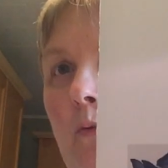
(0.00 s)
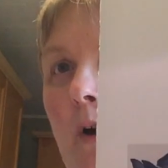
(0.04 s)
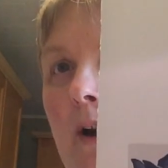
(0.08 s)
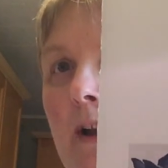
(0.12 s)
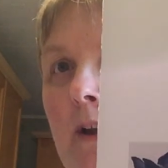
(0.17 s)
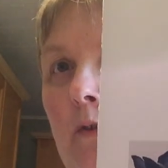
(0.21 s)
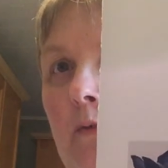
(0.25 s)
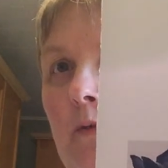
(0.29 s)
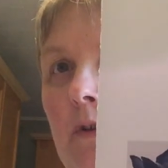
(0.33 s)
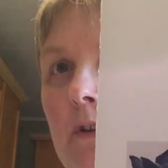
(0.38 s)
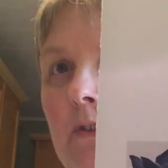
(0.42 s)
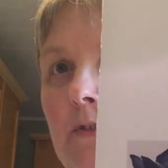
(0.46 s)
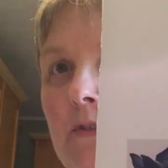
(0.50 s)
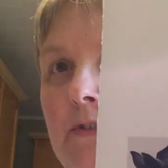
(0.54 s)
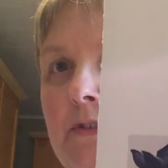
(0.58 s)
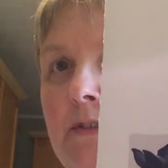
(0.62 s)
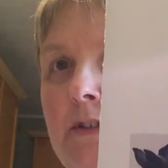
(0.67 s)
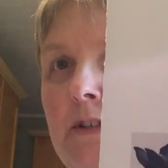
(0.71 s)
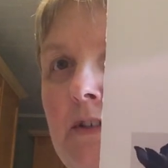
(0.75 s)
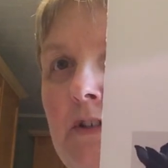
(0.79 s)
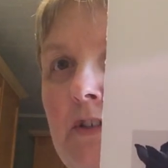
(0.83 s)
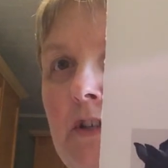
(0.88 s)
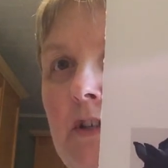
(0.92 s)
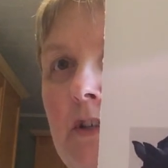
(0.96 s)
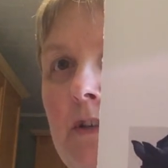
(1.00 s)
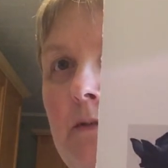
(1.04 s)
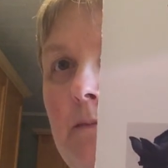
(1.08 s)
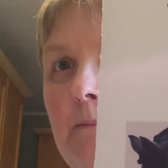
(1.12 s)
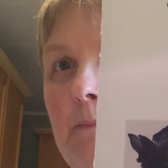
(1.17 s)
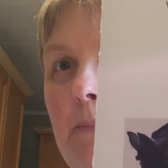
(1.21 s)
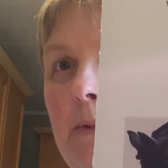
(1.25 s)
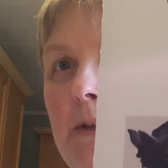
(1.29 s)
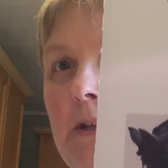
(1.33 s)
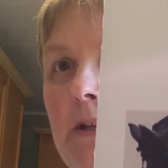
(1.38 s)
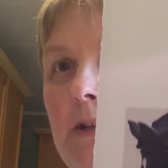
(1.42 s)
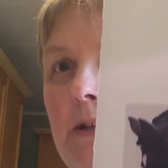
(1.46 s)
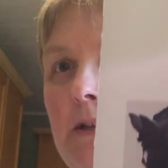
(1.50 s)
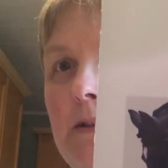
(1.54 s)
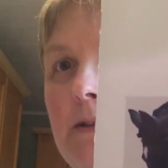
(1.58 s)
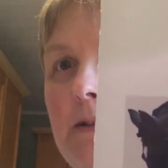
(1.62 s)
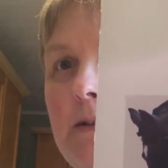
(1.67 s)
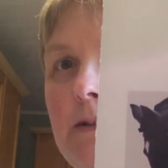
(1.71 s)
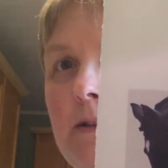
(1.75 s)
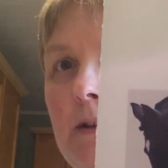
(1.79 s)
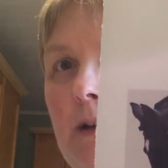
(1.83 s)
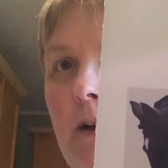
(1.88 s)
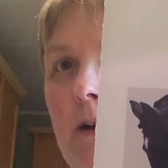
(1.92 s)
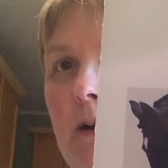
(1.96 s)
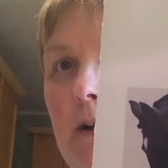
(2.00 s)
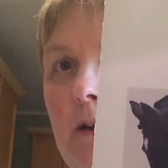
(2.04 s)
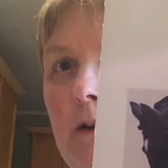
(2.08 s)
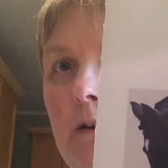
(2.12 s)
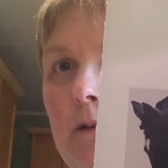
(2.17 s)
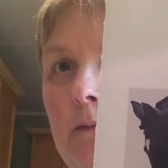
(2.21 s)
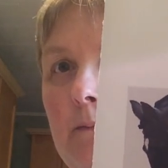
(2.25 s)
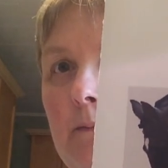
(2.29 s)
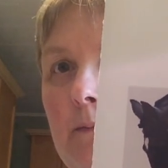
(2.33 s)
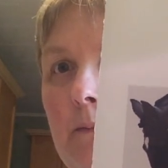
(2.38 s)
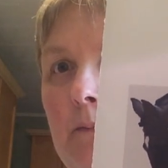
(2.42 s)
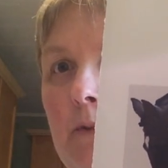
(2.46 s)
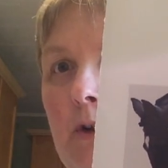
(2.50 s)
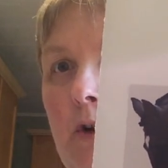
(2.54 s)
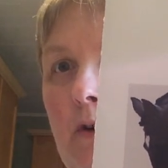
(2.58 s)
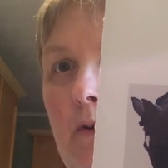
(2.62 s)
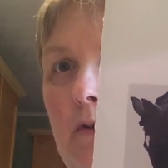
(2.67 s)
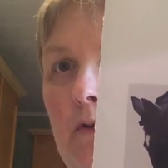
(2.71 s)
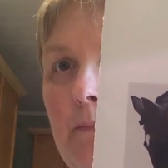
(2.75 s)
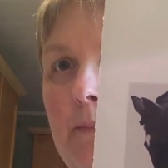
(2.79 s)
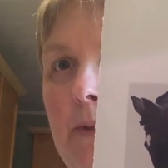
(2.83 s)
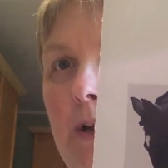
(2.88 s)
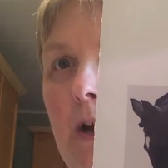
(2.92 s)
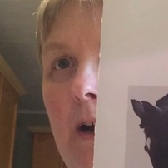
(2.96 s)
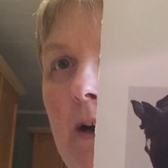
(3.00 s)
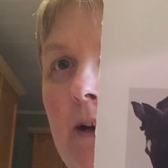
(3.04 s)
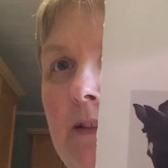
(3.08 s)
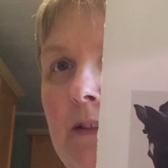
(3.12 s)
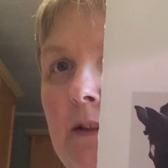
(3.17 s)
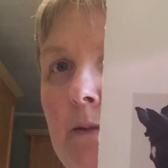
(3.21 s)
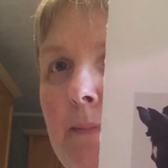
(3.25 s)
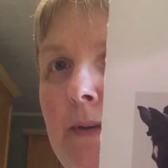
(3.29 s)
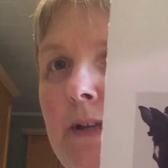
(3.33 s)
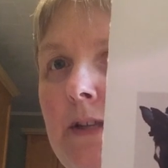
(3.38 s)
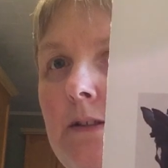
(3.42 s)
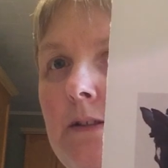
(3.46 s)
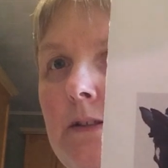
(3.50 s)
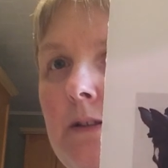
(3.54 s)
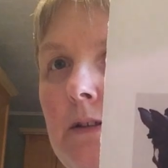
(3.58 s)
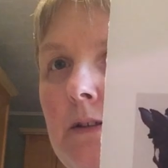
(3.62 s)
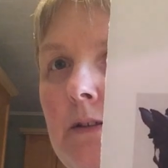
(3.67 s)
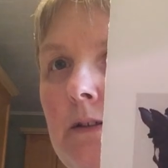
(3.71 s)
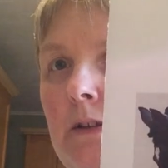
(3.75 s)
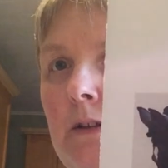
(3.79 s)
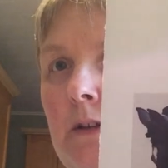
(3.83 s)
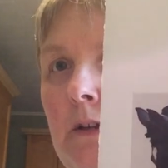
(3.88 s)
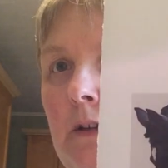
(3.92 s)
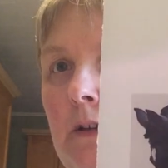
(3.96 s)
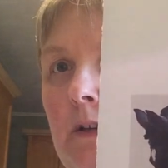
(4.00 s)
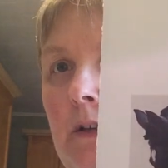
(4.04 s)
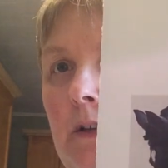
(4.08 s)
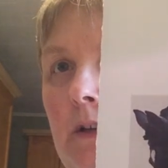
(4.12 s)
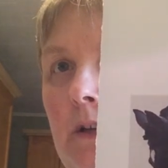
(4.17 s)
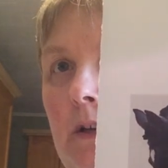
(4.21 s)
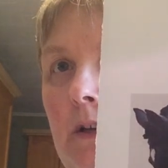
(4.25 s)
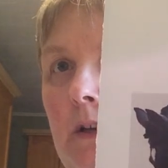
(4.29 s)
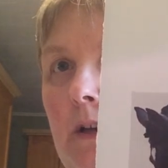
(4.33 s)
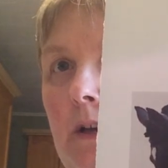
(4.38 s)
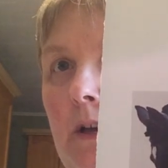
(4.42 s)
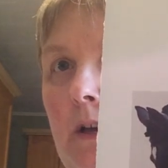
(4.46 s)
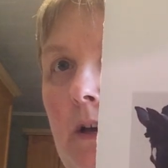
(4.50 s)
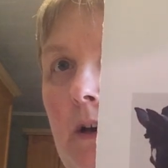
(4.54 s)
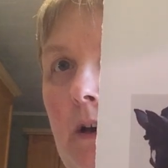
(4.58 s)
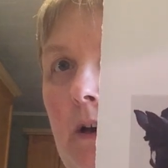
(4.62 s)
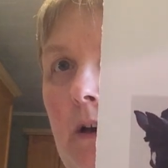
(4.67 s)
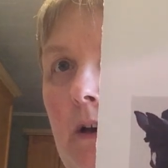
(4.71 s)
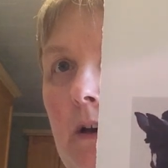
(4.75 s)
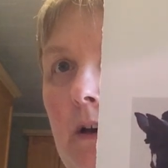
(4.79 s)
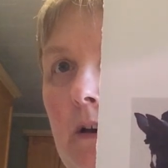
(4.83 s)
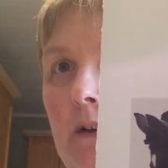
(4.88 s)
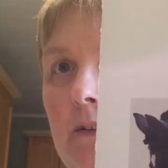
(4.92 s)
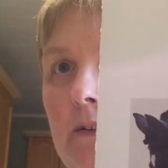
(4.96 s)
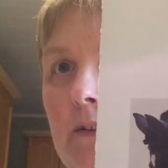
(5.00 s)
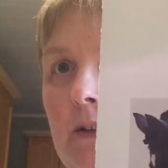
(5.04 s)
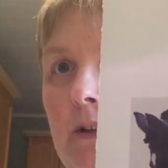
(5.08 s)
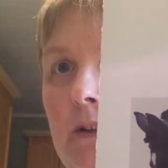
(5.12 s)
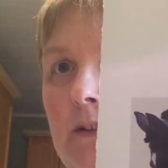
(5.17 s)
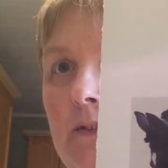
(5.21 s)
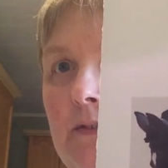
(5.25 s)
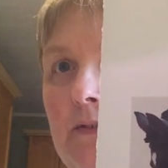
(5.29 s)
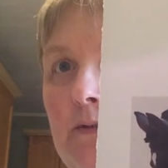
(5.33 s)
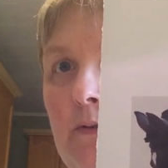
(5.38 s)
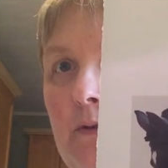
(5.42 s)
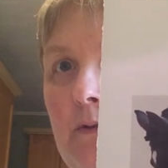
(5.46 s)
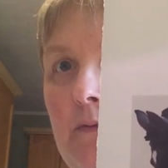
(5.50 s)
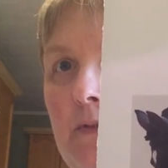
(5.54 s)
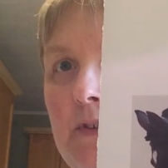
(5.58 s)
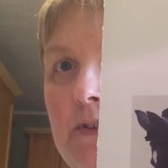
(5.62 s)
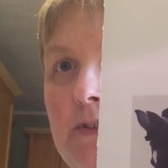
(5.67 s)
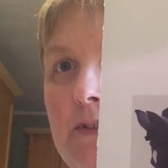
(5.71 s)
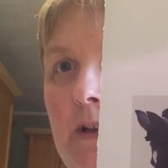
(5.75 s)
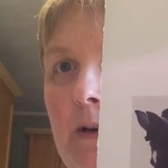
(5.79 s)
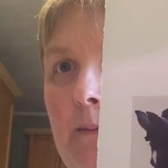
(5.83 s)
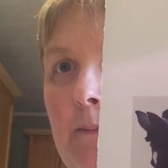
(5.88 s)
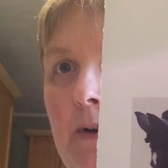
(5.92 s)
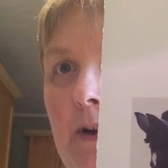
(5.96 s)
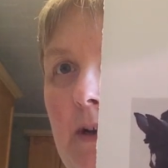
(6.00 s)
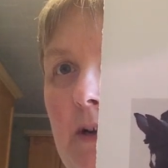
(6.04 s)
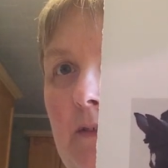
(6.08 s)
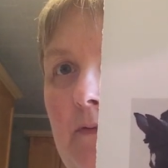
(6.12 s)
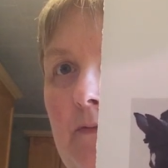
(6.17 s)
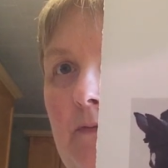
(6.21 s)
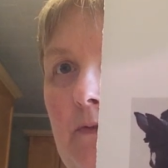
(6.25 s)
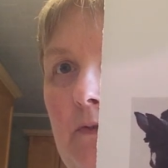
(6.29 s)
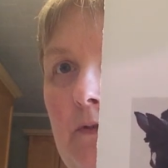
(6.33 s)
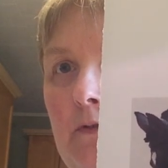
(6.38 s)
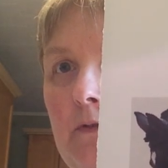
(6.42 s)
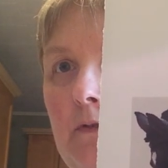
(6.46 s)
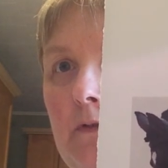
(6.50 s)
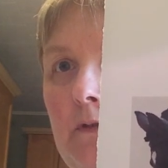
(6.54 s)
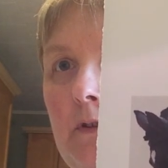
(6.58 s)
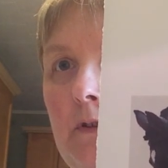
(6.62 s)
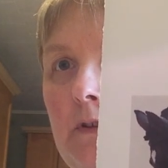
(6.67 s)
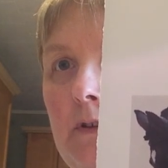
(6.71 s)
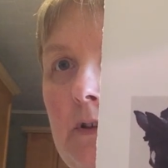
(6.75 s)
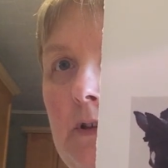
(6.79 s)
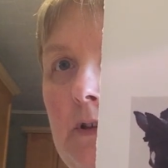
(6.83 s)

white willow stitching piece called Behind the Bit. It's sort of a semi-full